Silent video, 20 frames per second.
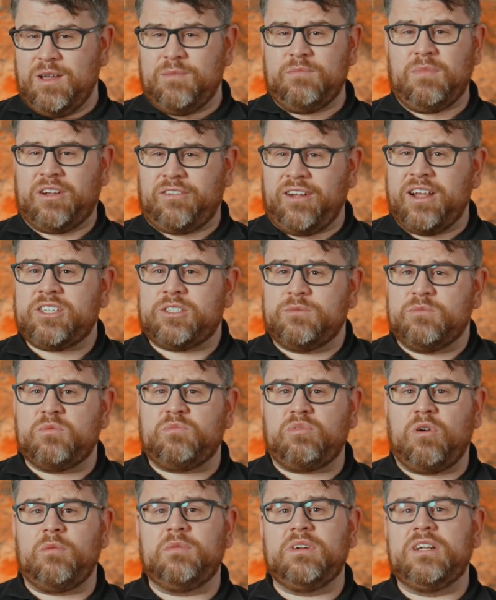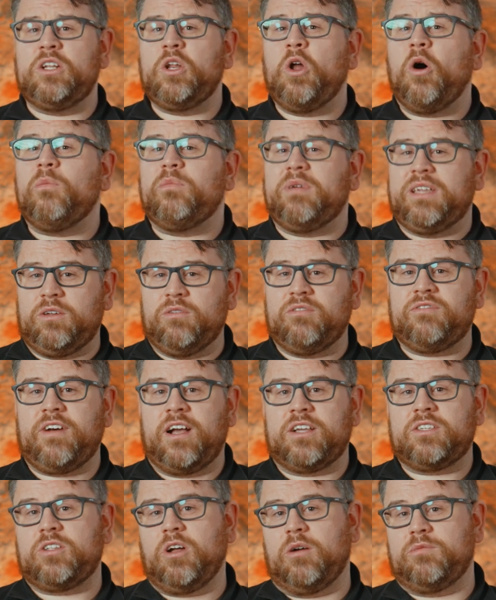migration would probably not be your
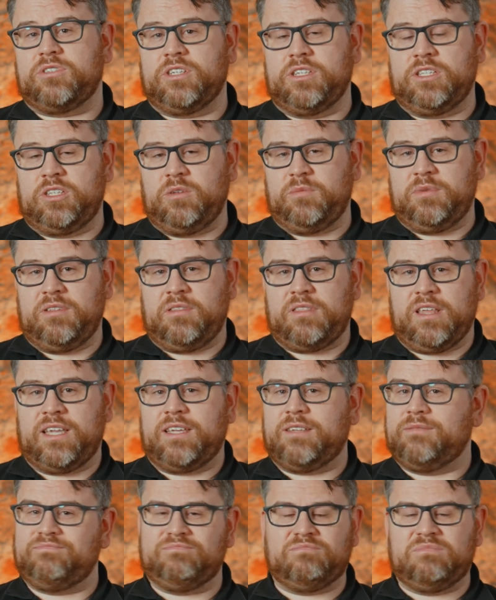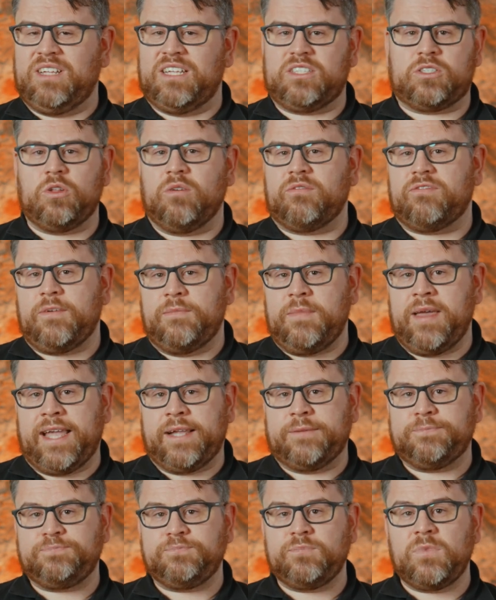first option. You'd be thinking, it's not for
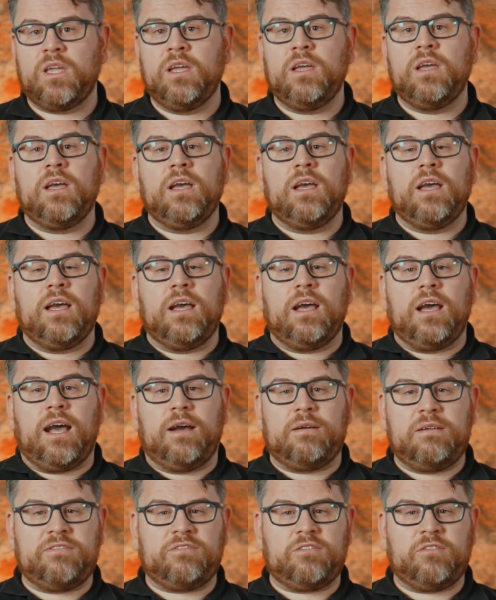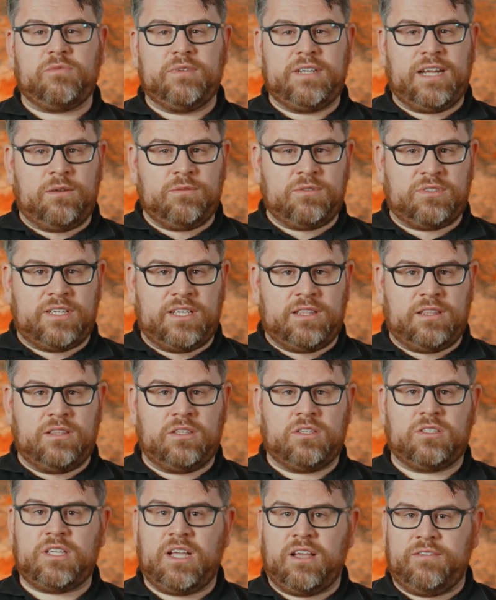me. However, if we now said
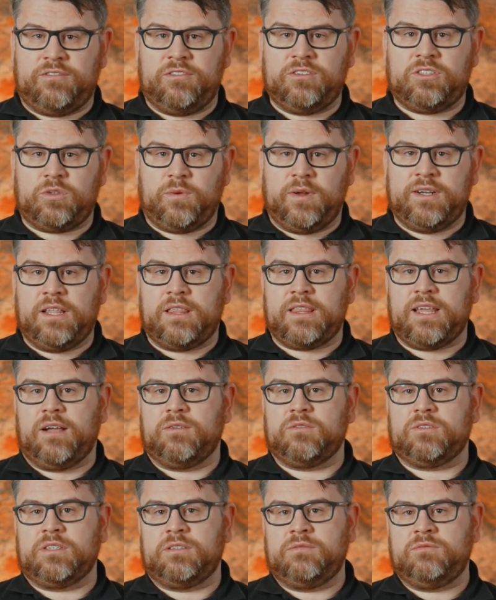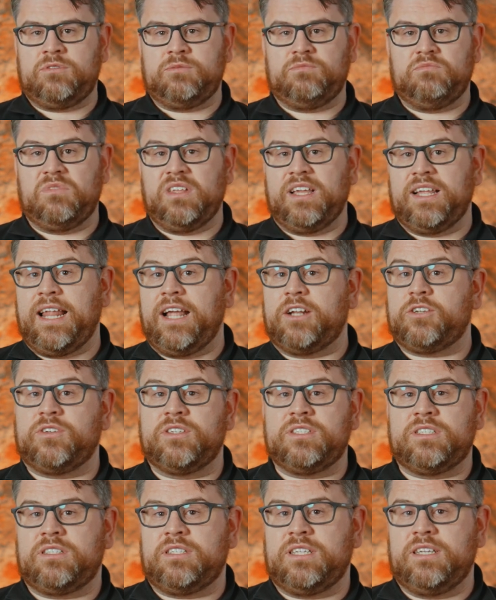the server is 20,000, the
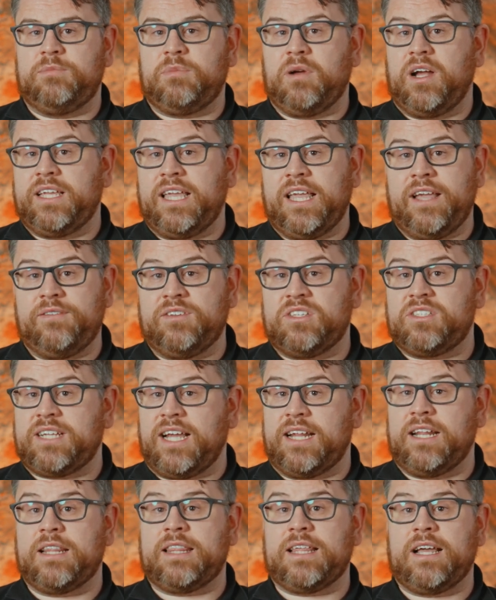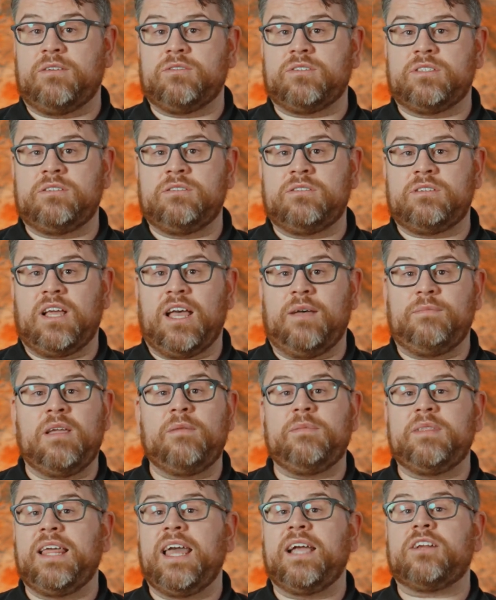electricity per year is 10,000, and
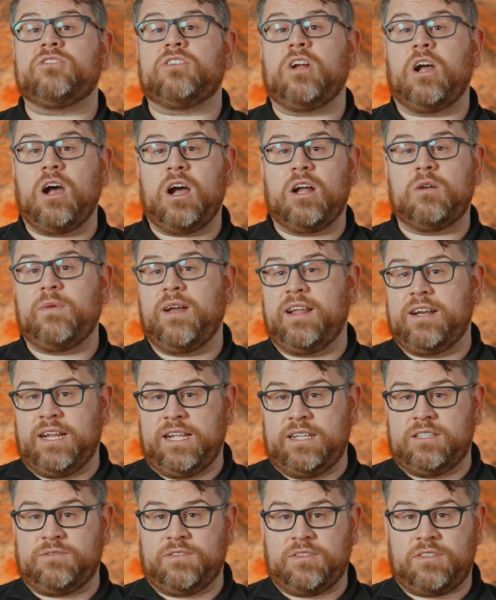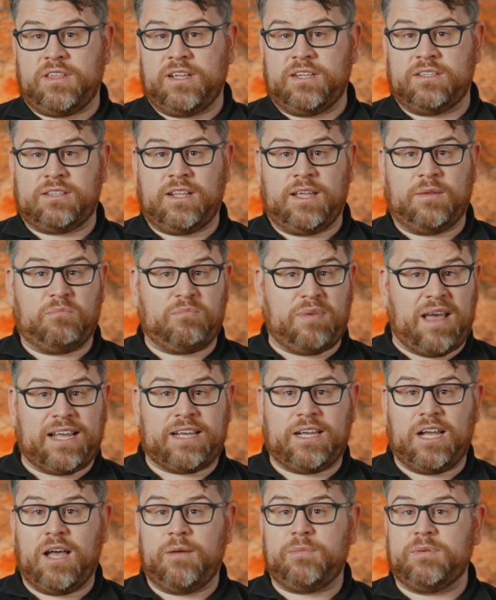maybe the extra hardware needs for things like
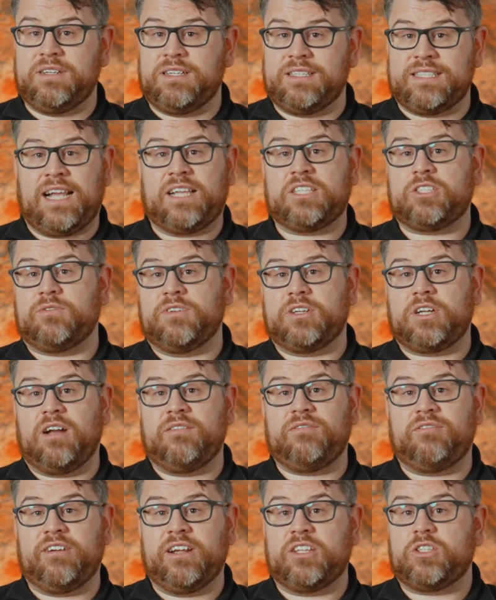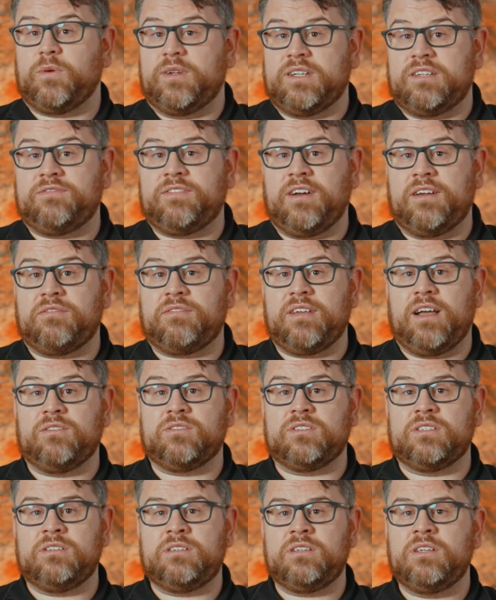backup and disaster recovery are
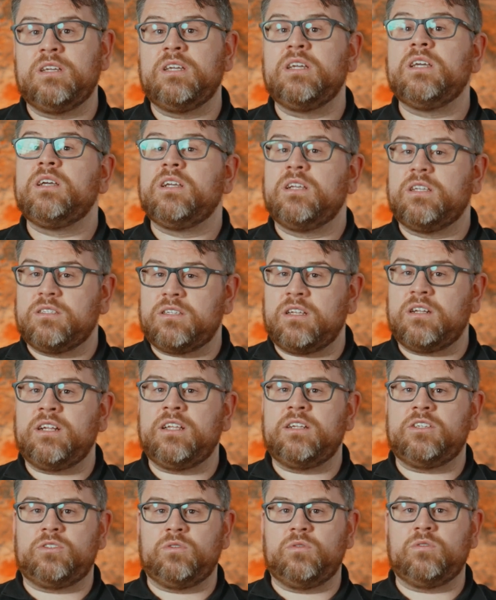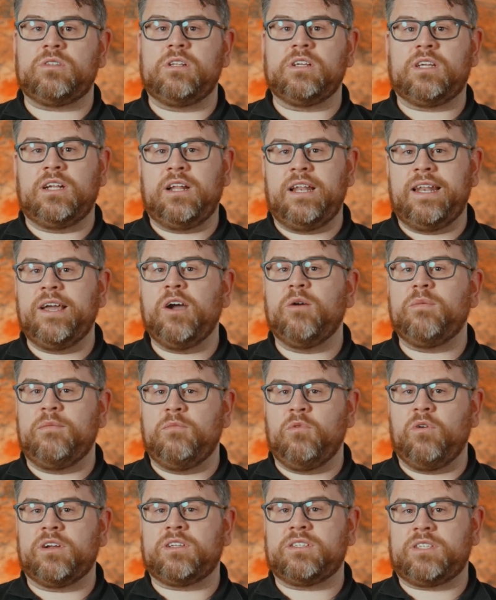25,000, suddenly Azure is looking a little
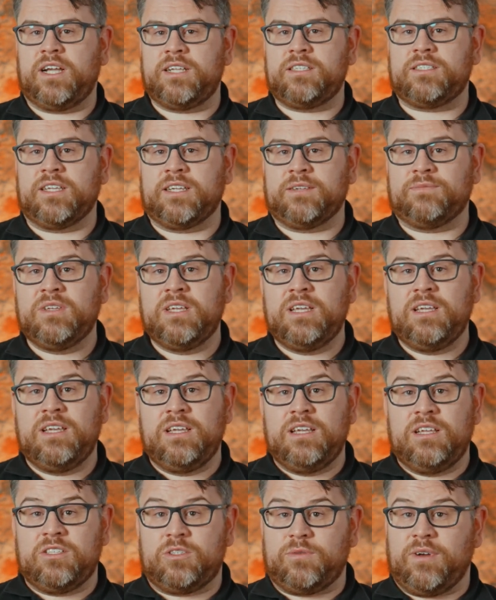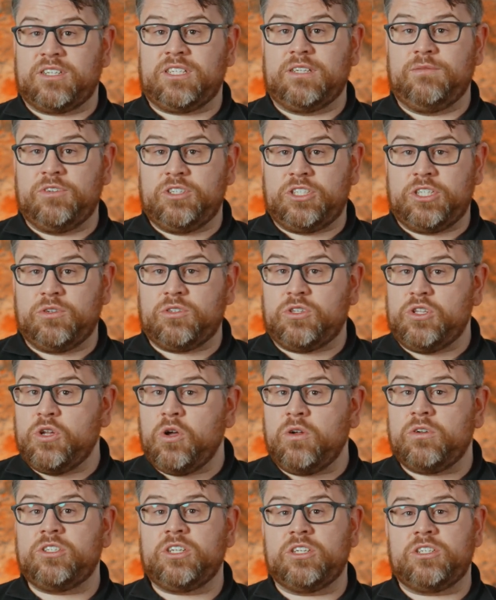bit more exciting to actually reduce
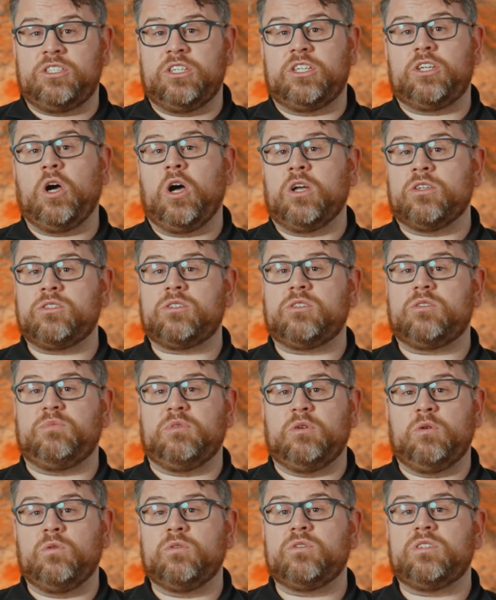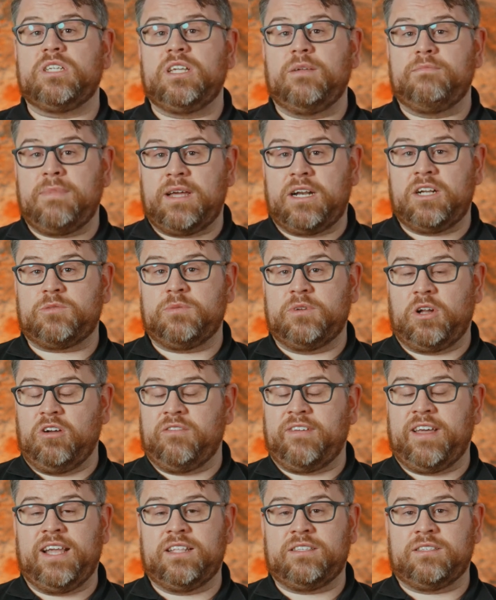not just your costs, but also your management
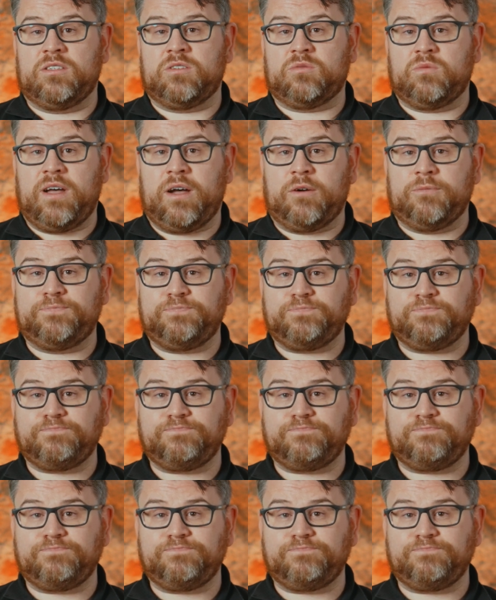overheads as well.